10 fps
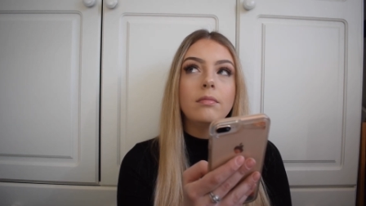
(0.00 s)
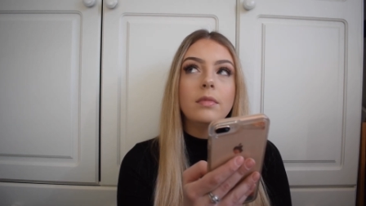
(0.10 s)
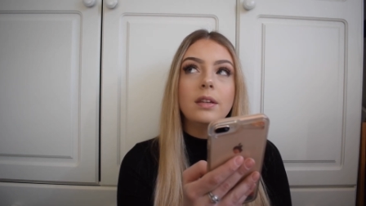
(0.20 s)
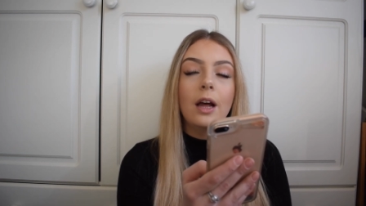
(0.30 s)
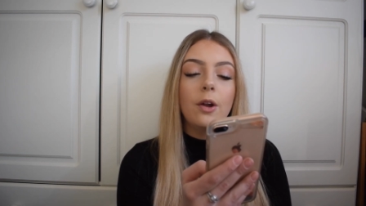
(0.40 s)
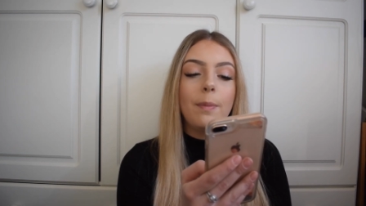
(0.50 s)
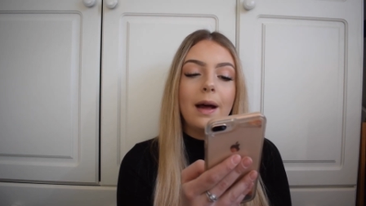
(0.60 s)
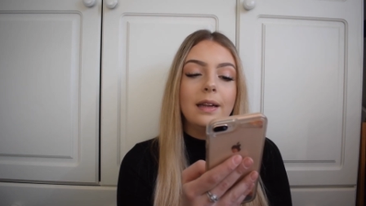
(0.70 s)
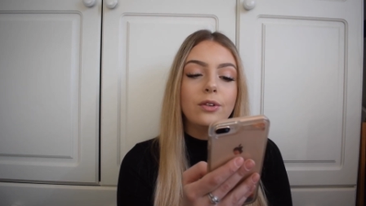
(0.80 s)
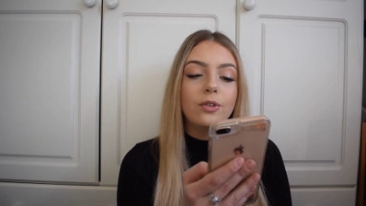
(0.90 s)
saddle
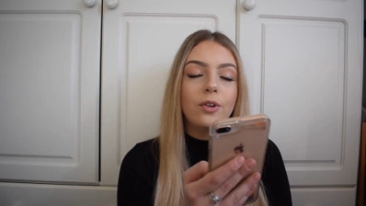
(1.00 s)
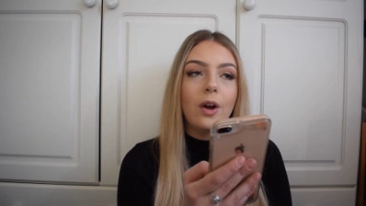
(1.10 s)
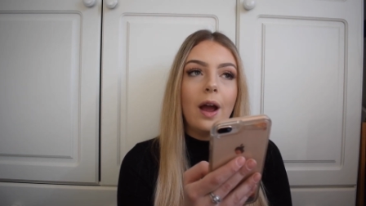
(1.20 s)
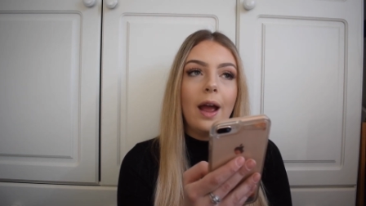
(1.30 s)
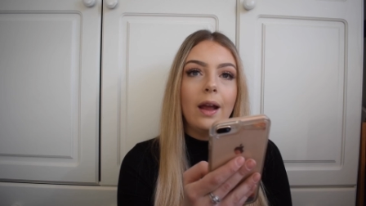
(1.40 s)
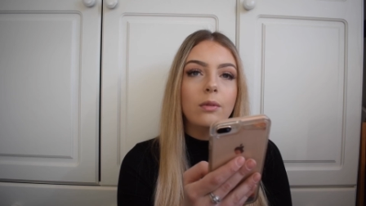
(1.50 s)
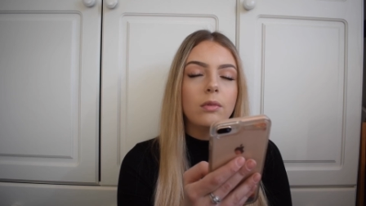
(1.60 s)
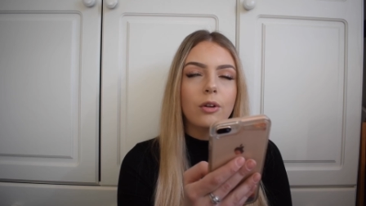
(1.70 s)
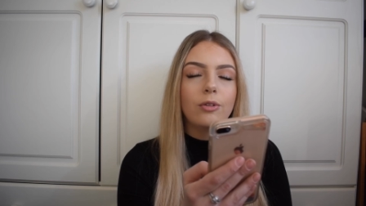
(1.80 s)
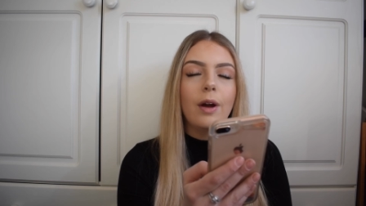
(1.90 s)
pad is grey,
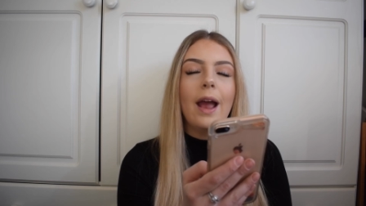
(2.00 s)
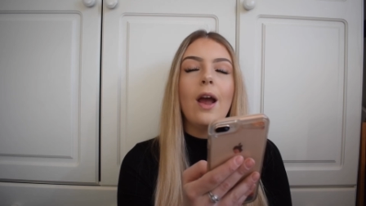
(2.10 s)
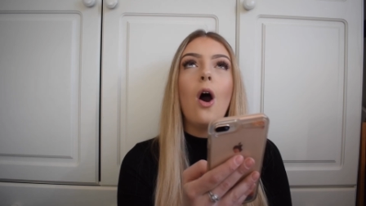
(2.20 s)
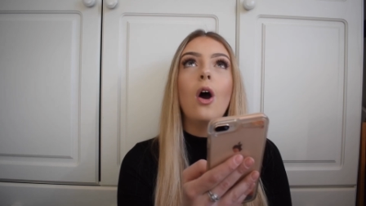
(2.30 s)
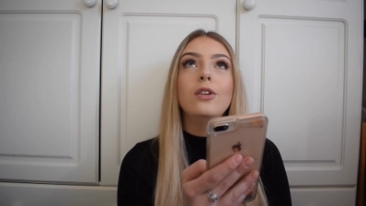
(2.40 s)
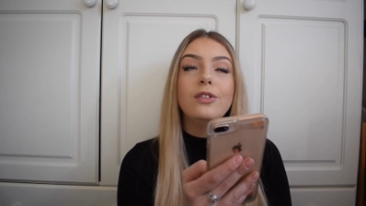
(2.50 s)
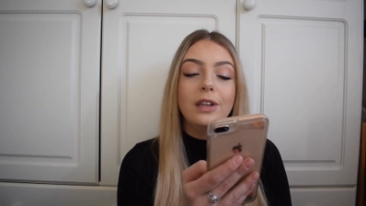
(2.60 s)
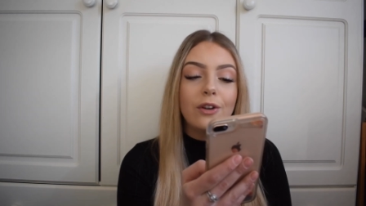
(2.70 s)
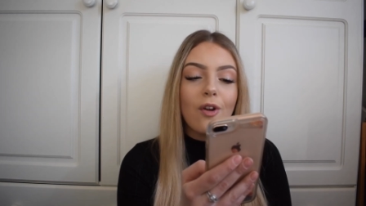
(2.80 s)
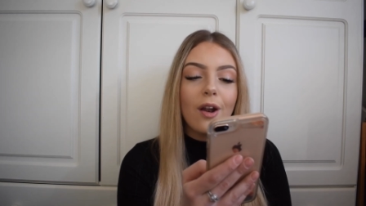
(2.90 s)
not grey,
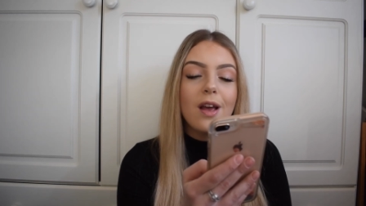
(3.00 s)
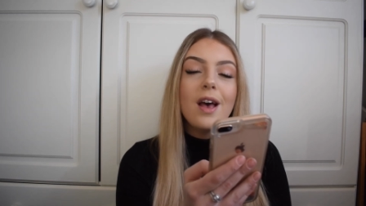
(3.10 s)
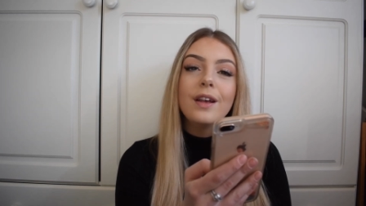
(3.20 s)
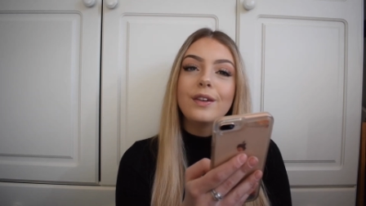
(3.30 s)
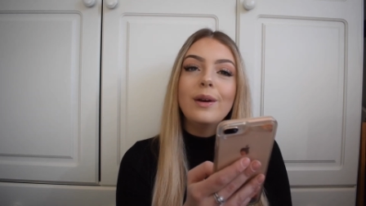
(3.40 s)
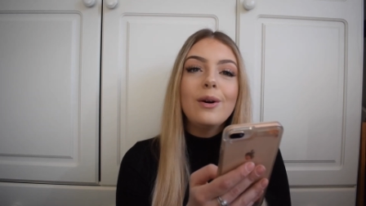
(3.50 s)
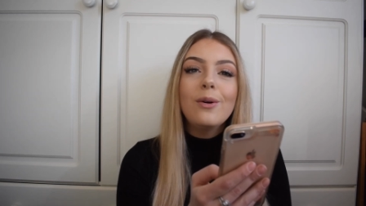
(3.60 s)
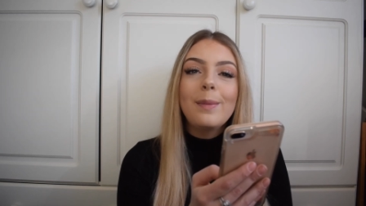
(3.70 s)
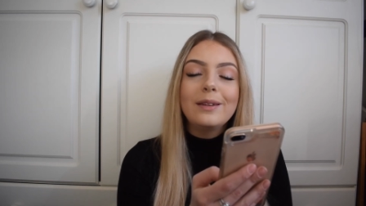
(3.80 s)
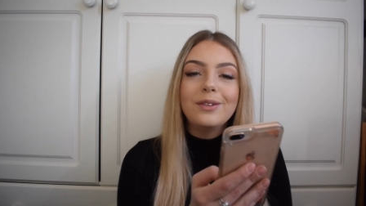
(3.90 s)
citron, so it
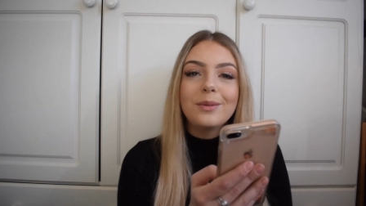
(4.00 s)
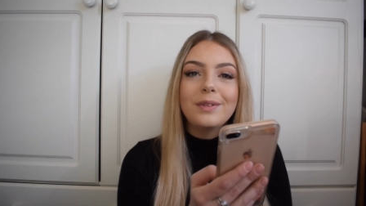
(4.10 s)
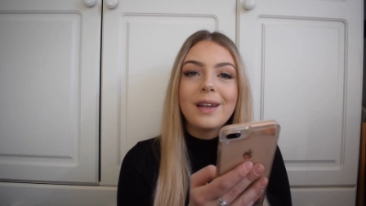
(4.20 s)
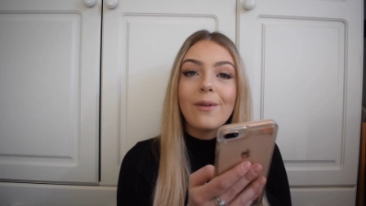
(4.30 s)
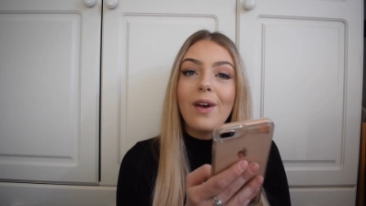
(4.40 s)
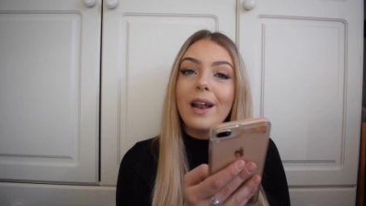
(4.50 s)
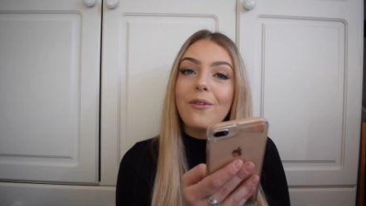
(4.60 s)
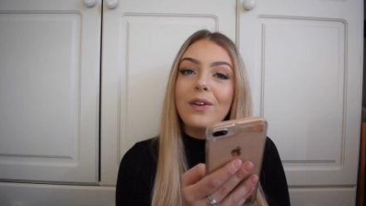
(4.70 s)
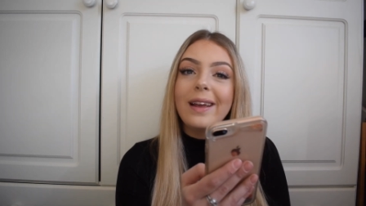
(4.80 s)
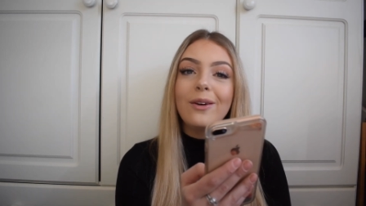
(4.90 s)
all matches up together, and I
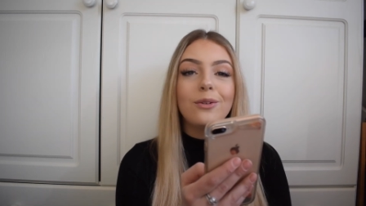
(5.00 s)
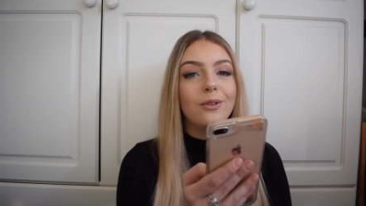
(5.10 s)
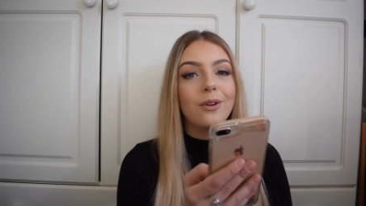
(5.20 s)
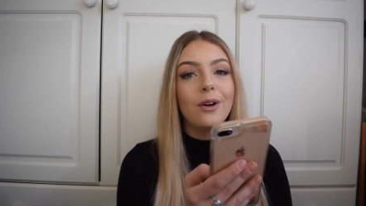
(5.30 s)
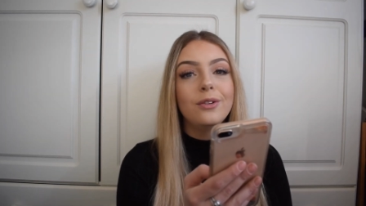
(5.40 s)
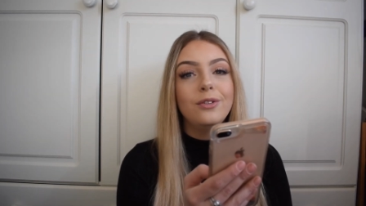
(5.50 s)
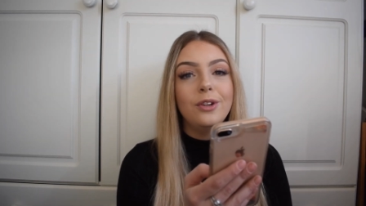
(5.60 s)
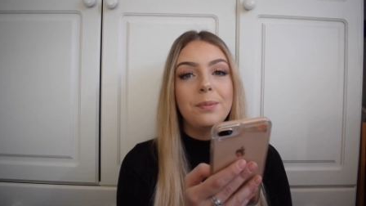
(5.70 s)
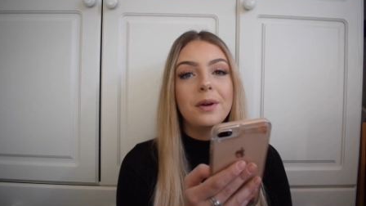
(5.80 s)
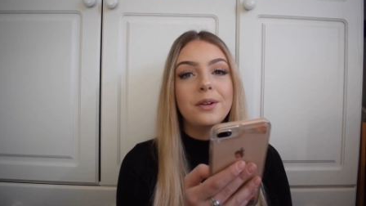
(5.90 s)
think it will look a
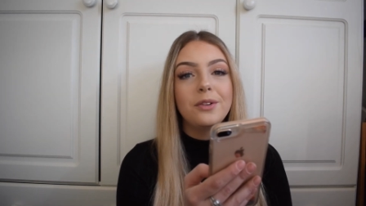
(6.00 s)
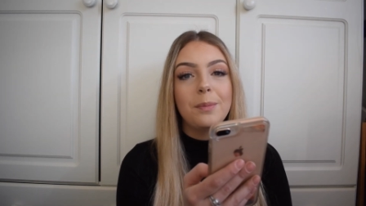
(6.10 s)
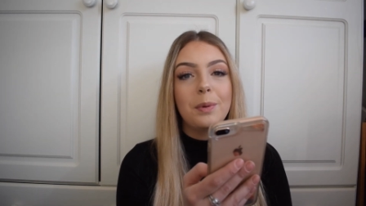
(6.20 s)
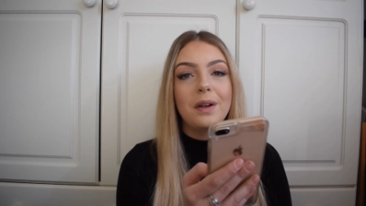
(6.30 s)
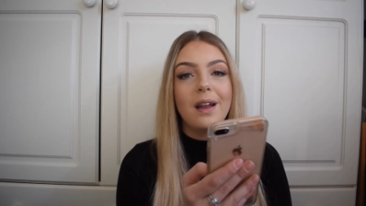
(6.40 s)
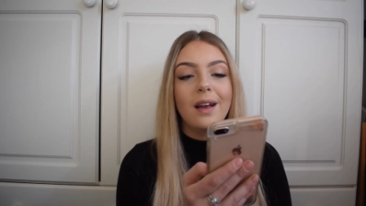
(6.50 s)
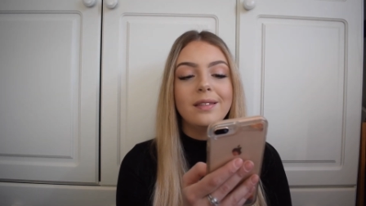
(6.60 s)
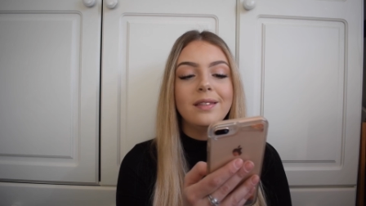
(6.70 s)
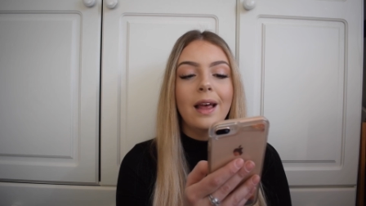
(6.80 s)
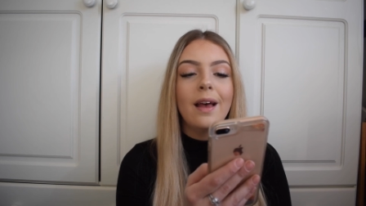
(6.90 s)
super nice
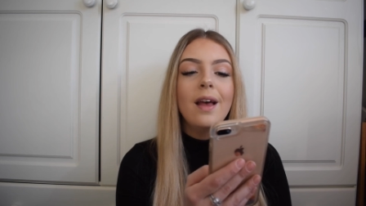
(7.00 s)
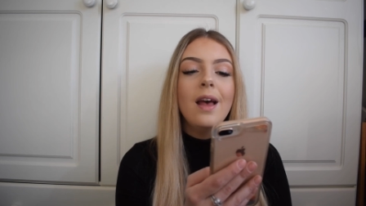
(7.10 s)
set.